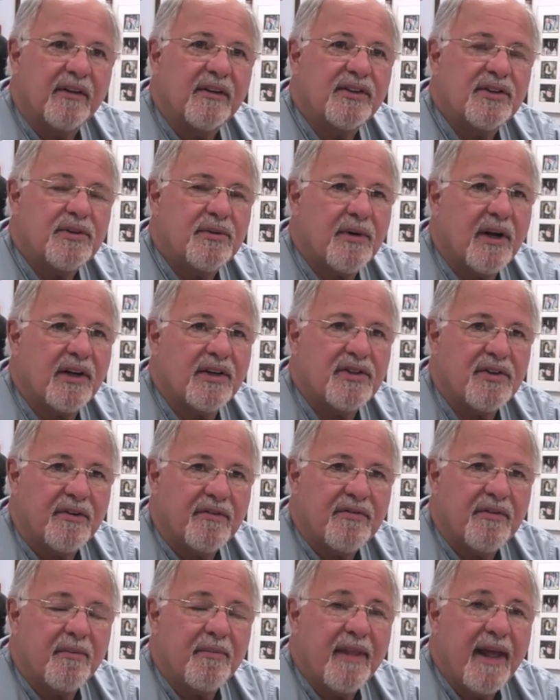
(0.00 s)
structure
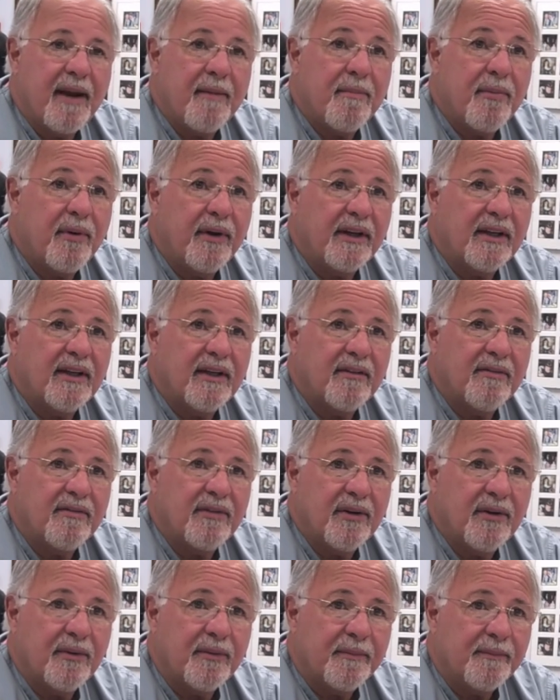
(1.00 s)
from that point of
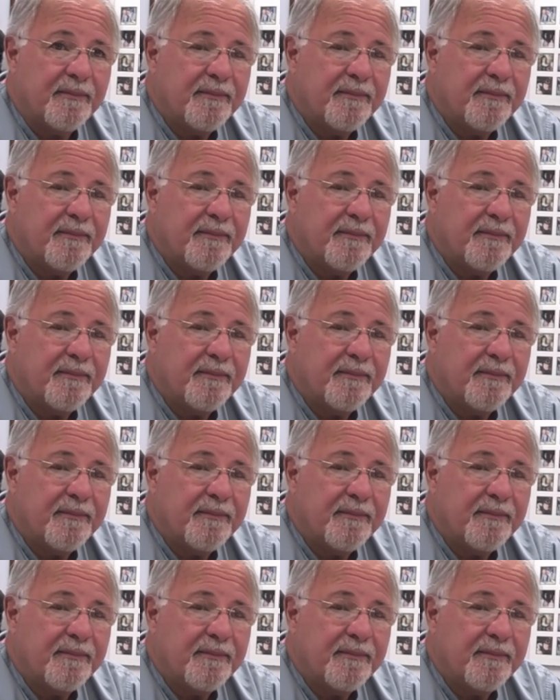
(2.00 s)
view.